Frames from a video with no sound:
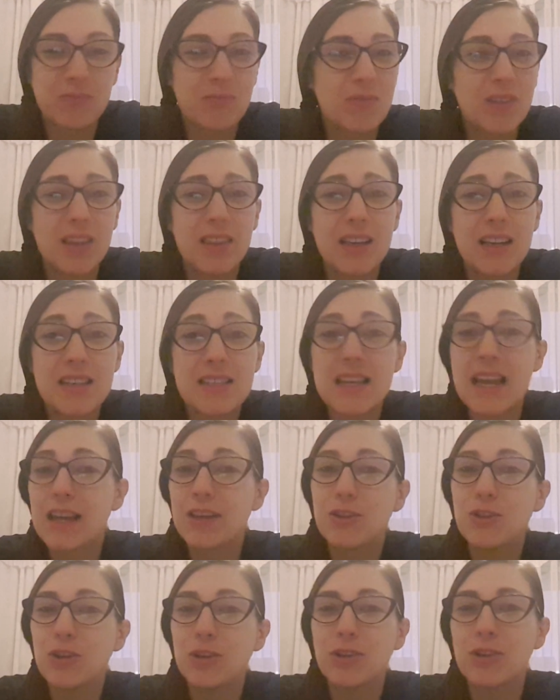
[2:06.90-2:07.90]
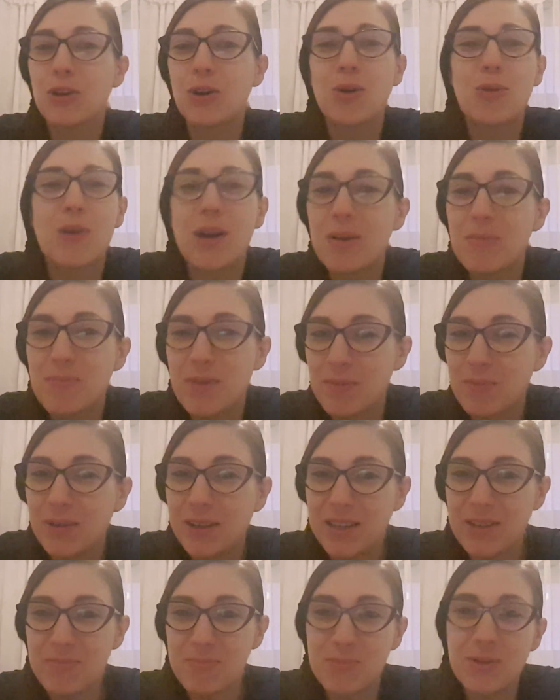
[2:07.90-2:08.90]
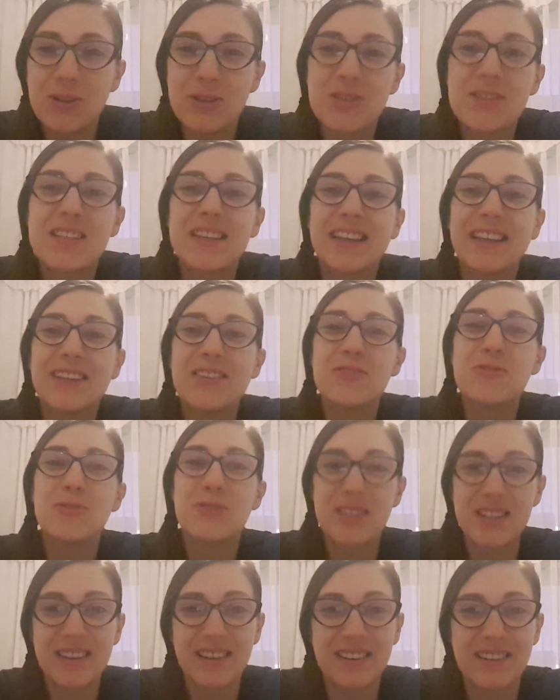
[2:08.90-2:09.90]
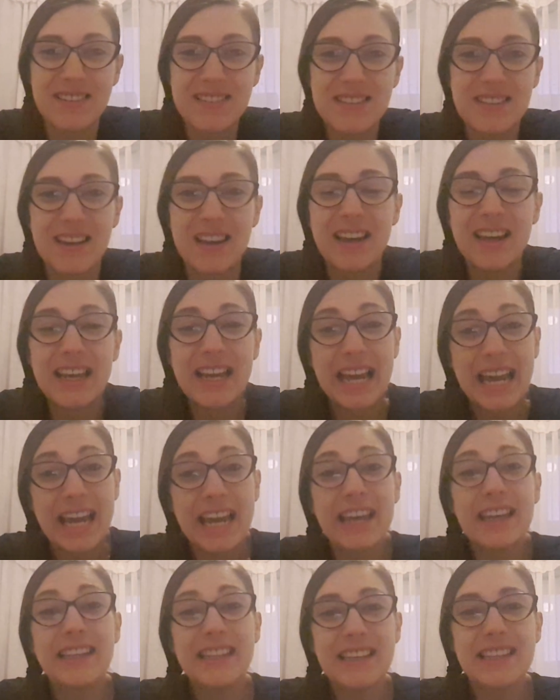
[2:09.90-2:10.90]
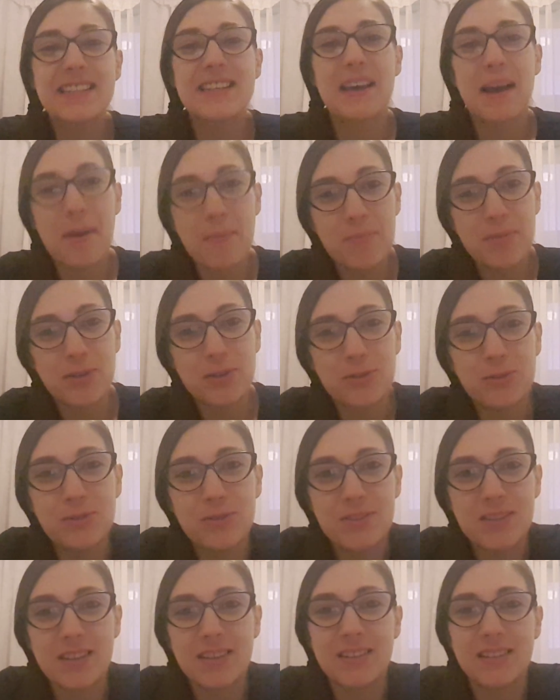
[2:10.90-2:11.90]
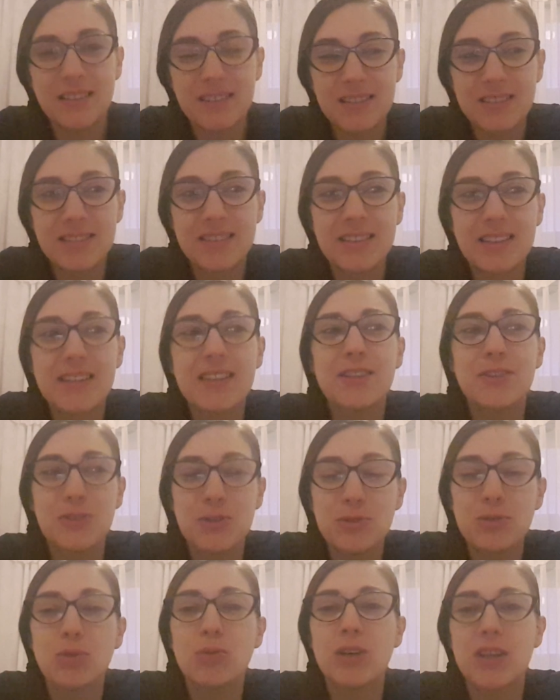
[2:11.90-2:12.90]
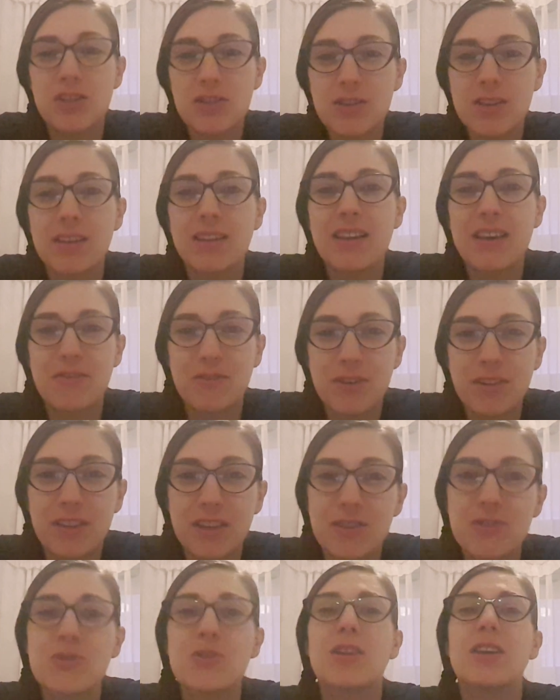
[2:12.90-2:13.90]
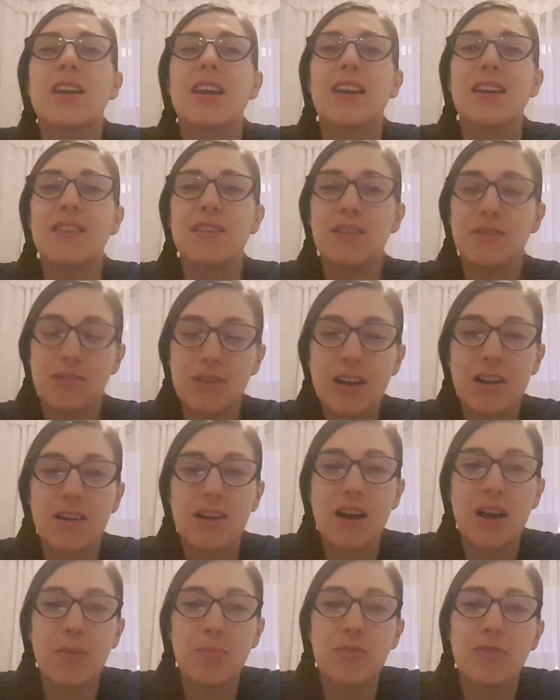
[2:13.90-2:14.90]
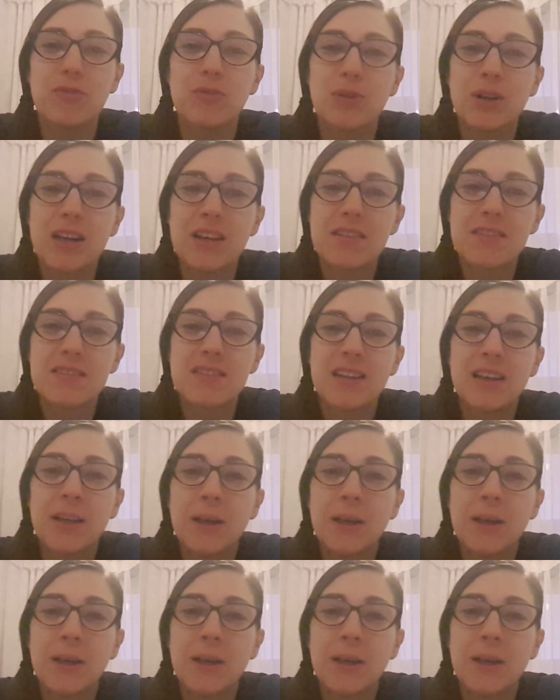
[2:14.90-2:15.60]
The thing is, I don't know why people keep bursting into tears. It is happy news, and they do wish that everything's okay. They are happy for us.